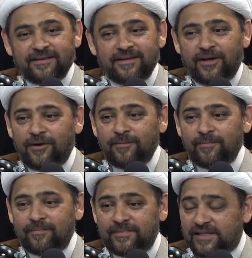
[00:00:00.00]
You know,
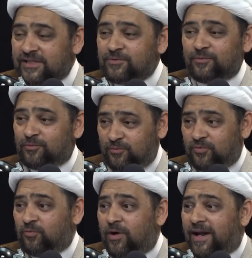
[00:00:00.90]
this is
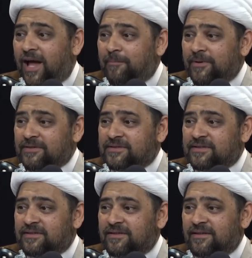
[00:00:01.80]
what
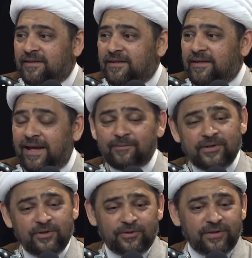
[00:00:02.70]
happens. And
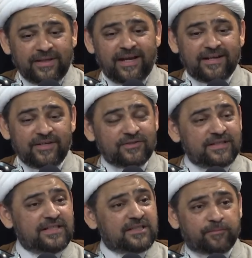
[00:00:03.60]
when you look at it, you
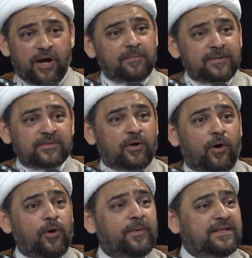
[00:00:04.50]
see these problems are
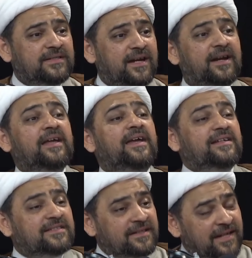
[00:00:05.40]
always there.
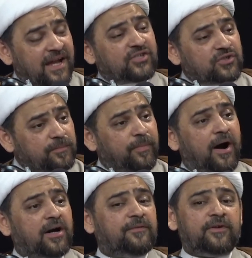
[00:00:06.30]
It's a natural
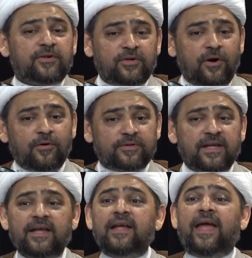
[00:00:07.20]
part of our growth.
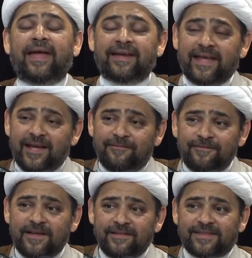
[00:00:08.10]
And
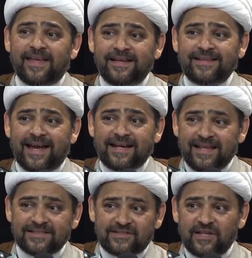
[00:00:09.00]
everything
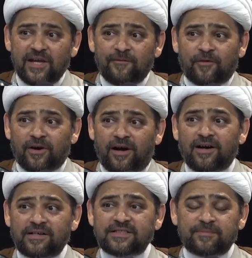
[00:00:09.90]
that is there for
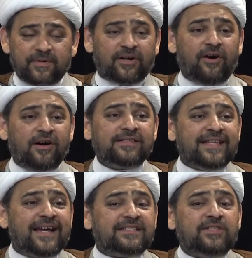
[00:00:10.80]
us is because
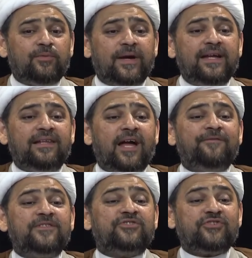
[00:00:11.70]
that's the way
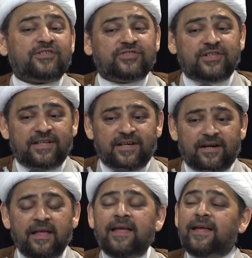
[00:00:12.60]
life is structured
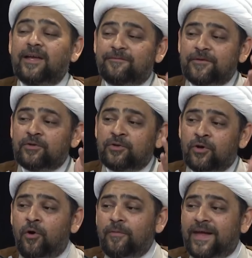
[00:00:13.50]
here. If you
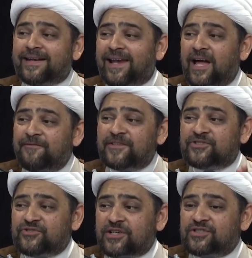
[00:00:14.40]
know that life is
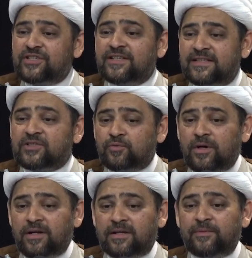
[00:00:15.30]
structured in this
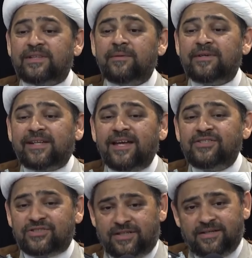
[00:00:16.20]
world with
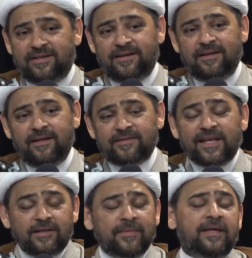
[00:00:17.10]
limitation,
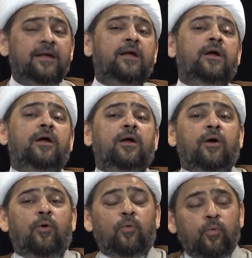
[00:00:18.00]
tell me,
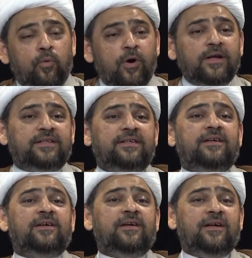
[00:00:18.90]
what
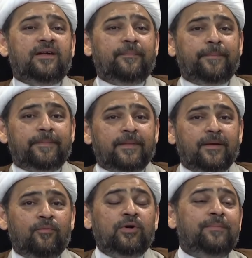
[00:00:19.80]

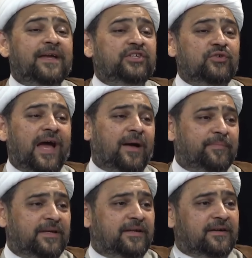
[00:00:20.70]
would make you
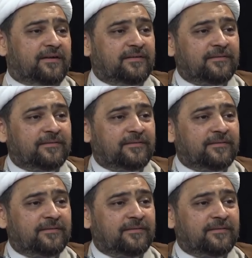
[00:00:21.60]
happy here?